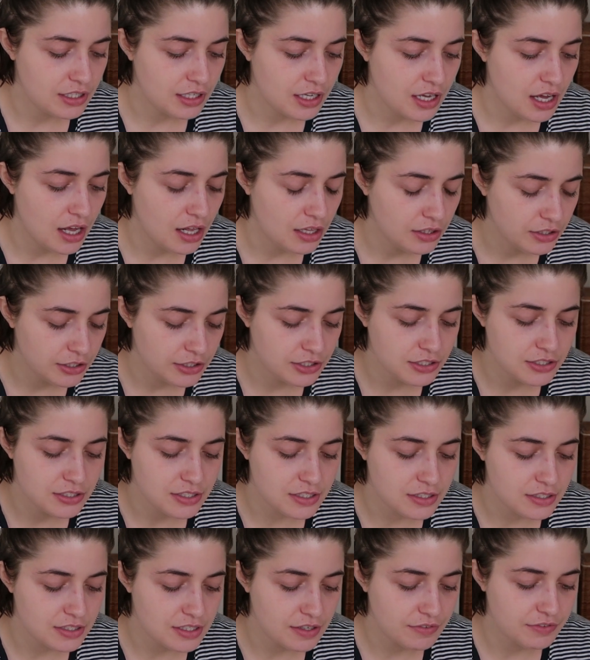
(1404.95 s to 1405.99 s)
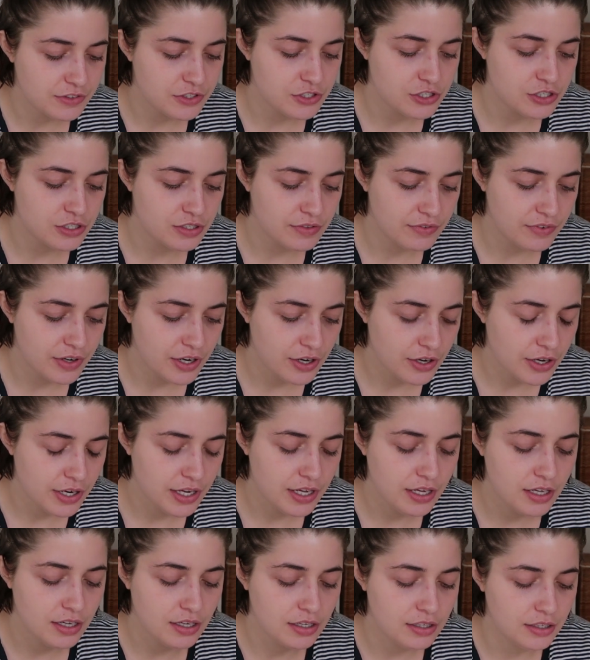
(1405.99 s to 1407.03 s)
the colors and stuff is just
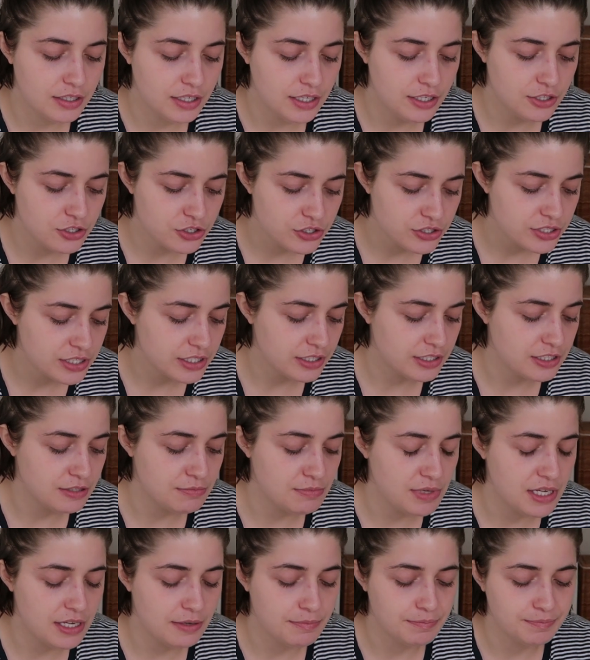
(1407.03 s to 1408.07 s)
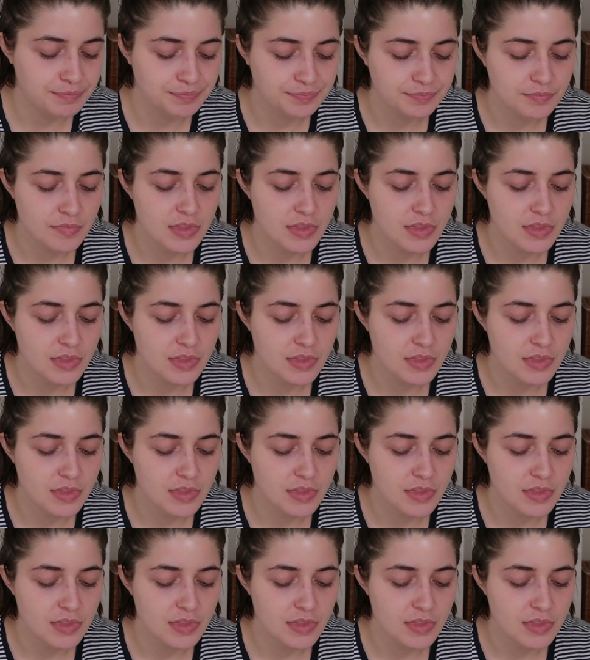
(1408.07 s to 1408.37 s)
very interesting to me.